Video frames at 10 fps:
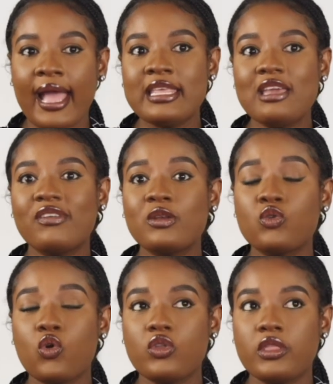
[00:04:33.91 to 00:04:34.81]
I didn't
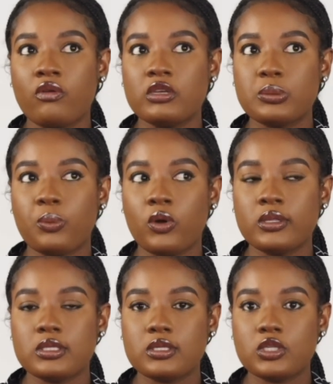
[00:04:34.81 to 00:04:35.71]
even know the
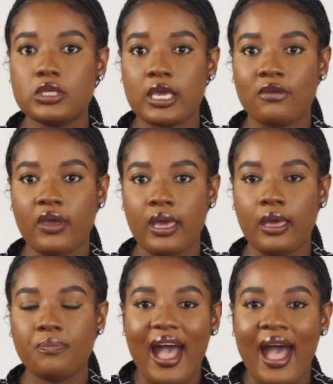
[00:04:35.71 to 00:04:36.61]
response to give her.